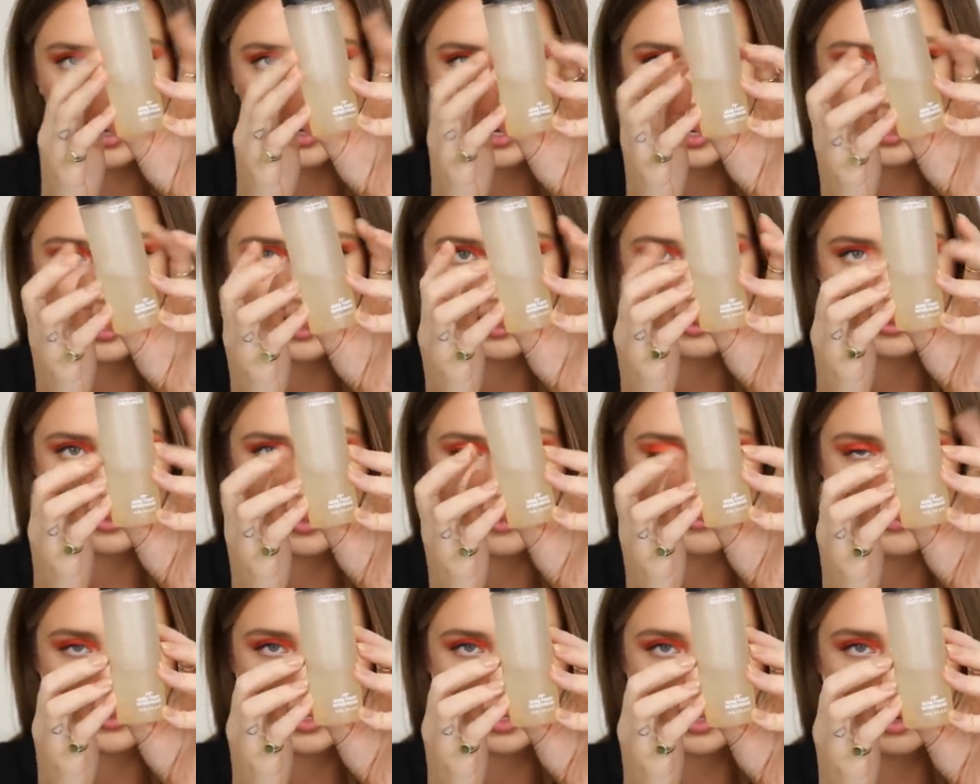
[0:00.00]
I
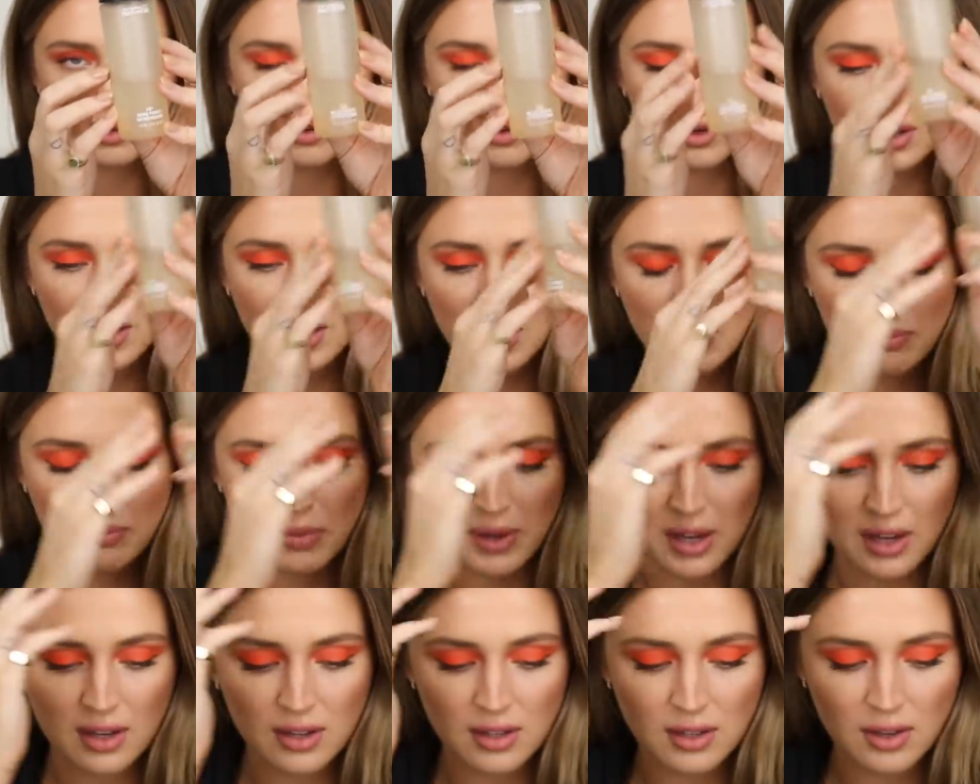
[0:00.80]
love the coconut,
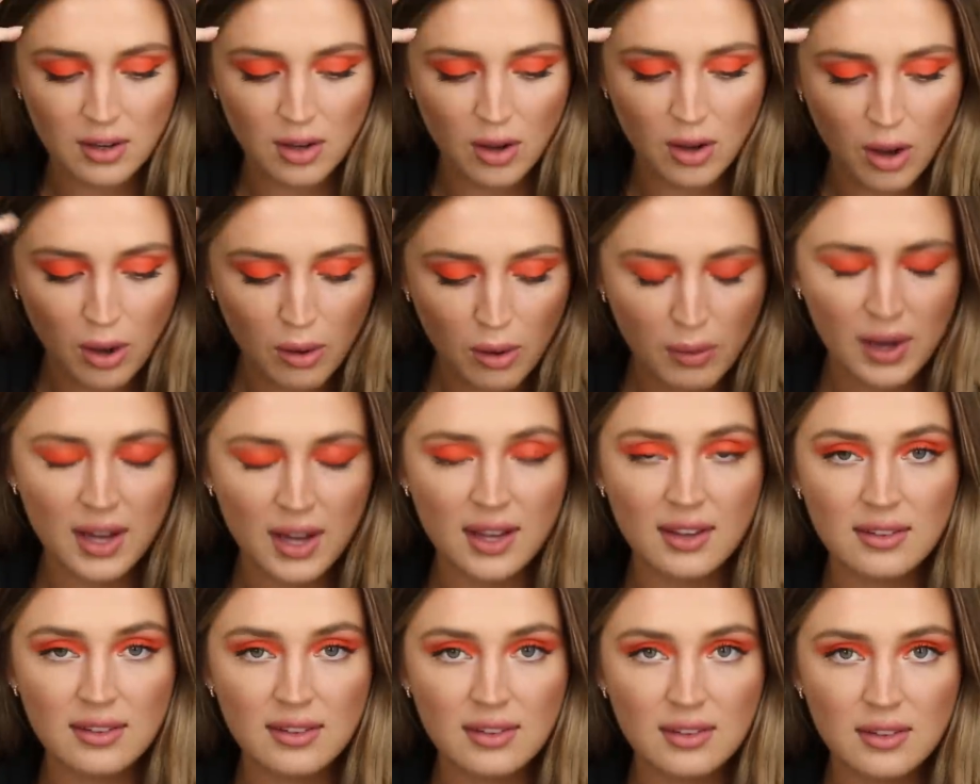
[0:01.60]
but
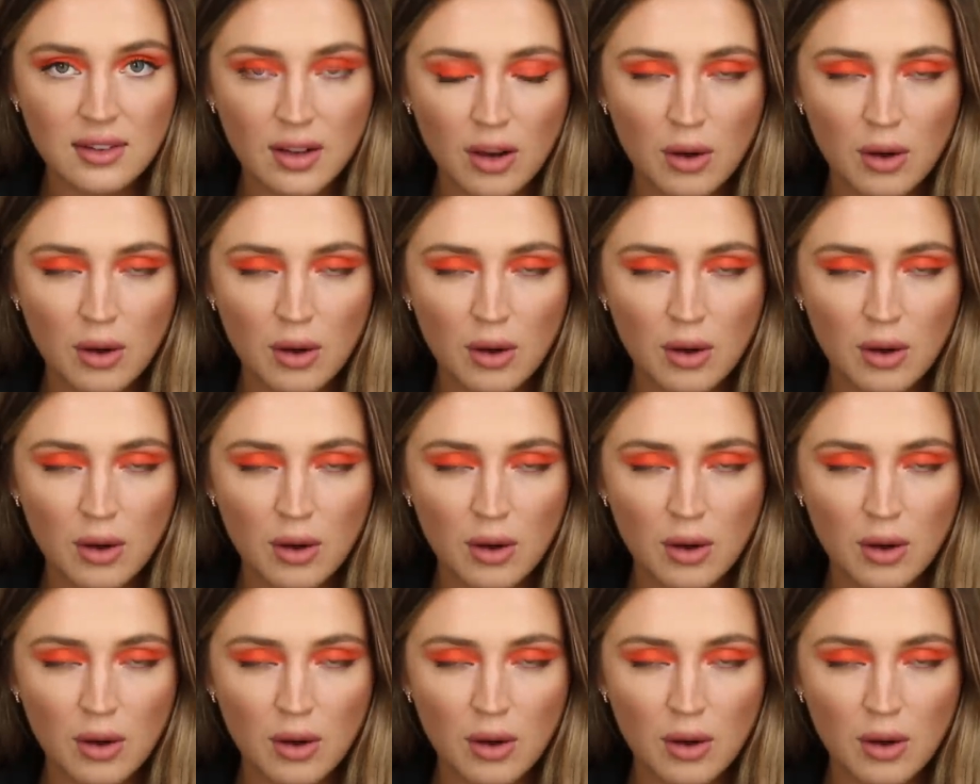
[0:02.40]
always,